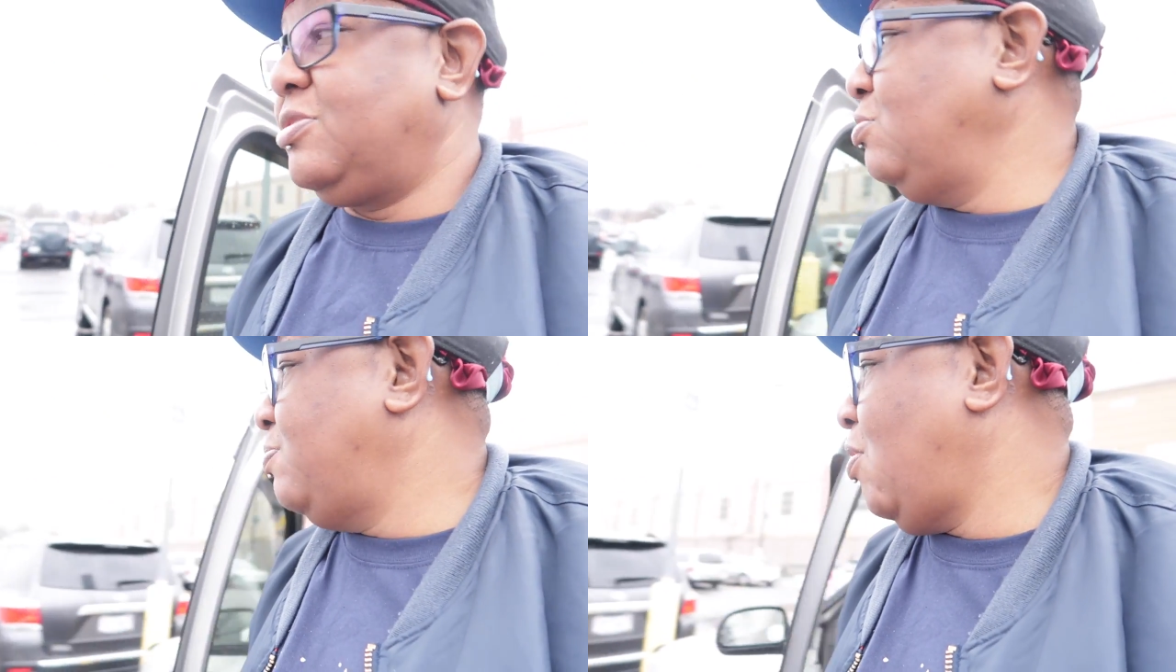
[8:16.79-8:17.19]

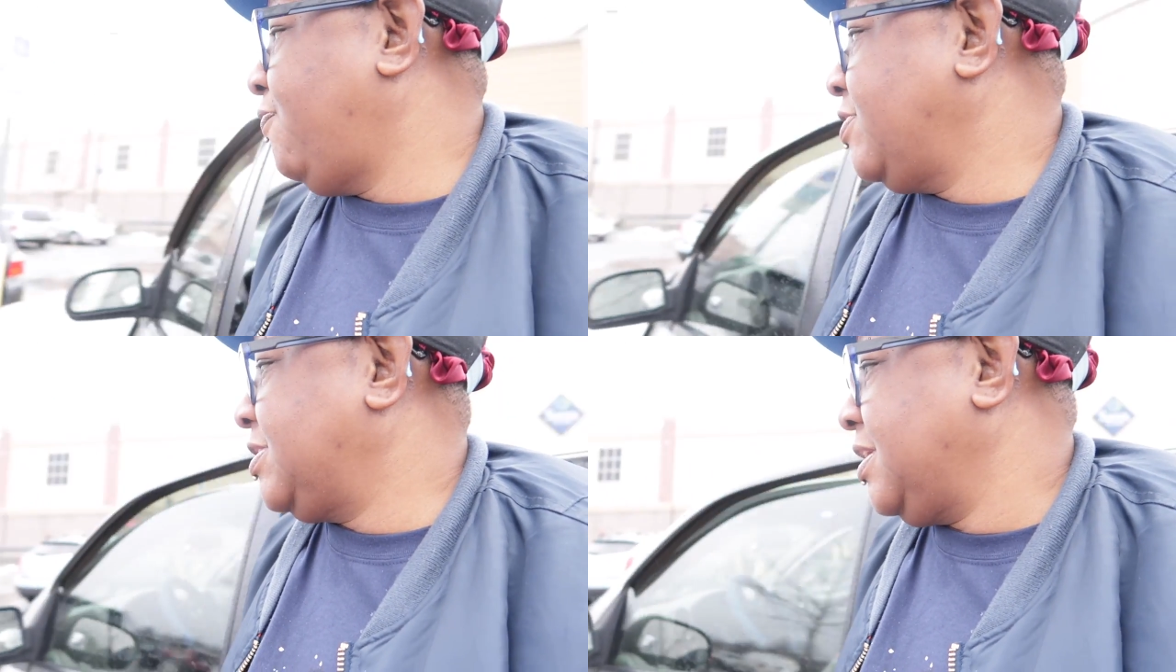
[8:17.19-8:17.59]
do
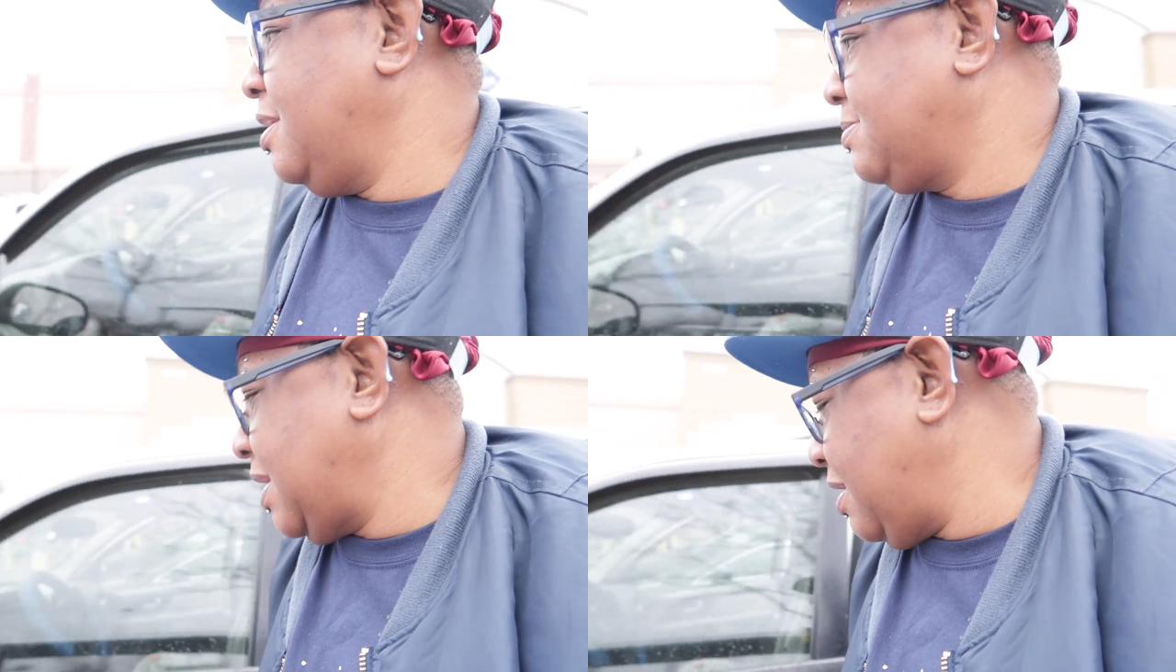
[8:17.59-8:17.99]
both at the
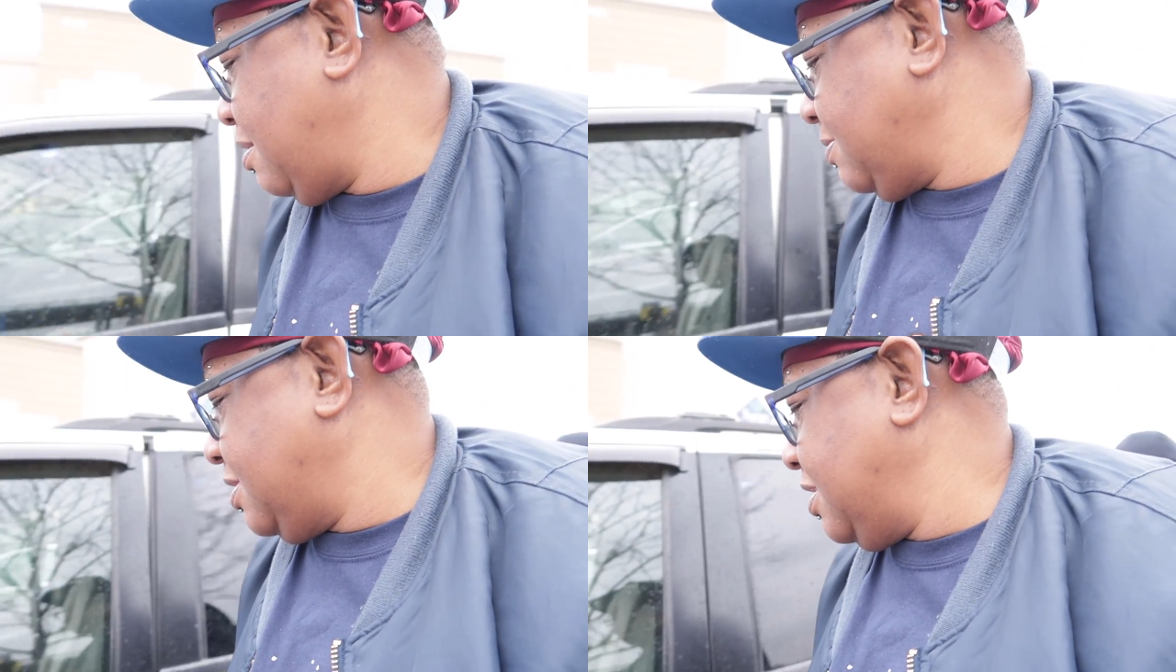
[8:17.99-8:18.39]
same
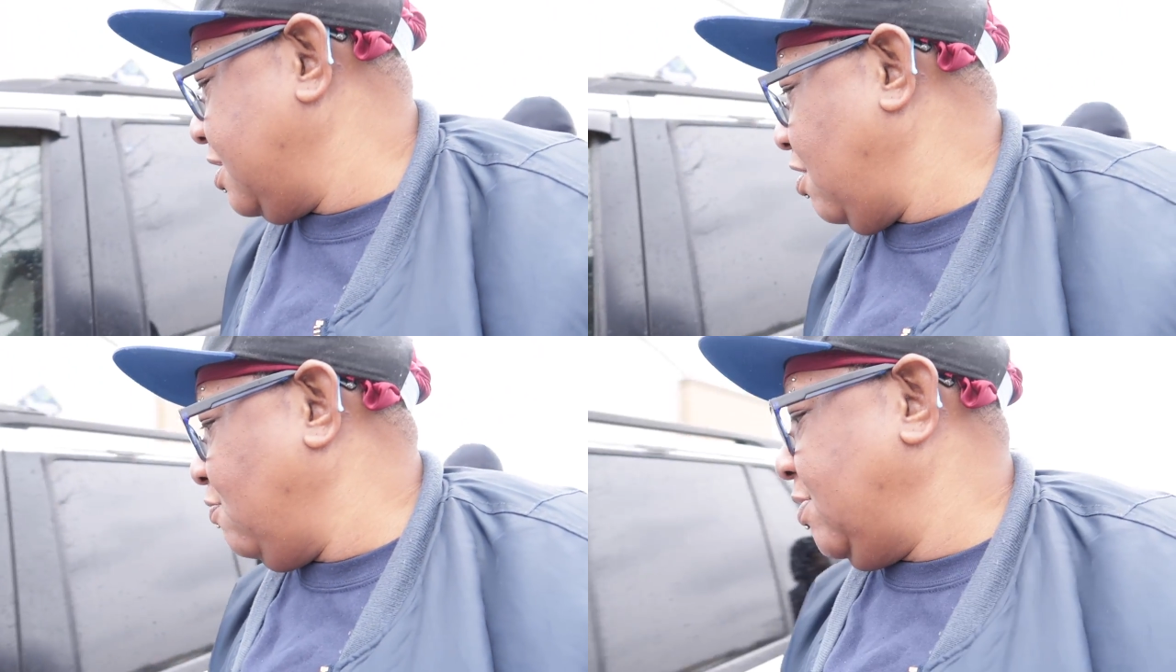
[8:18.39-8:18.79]
time.
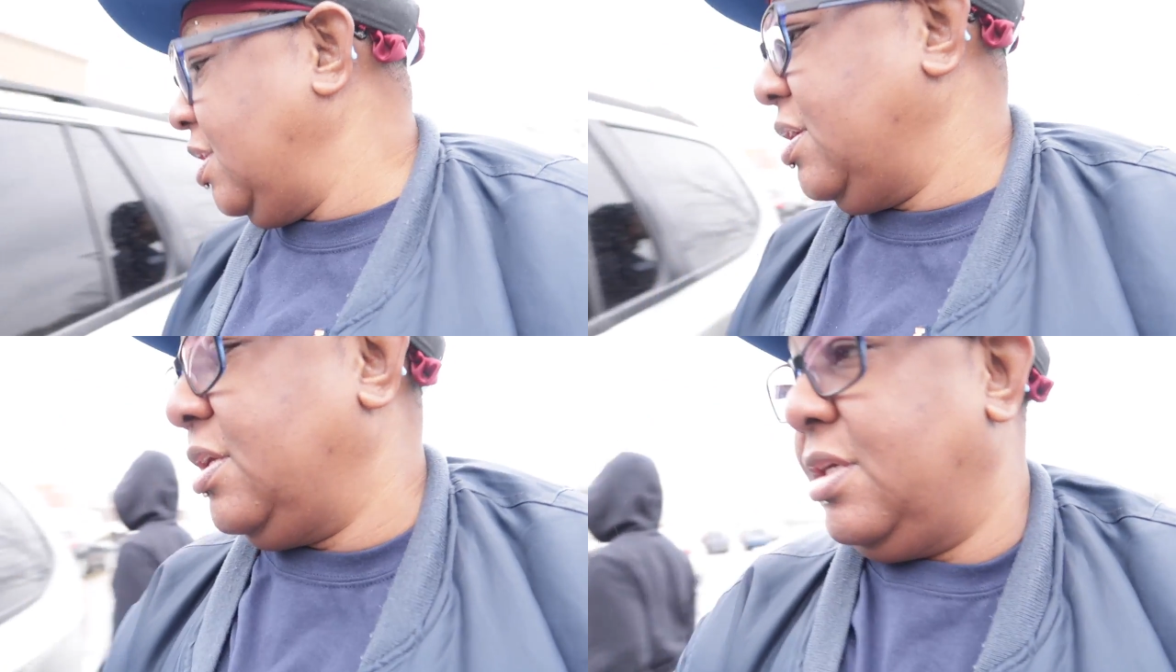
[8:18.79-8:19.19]
You know with.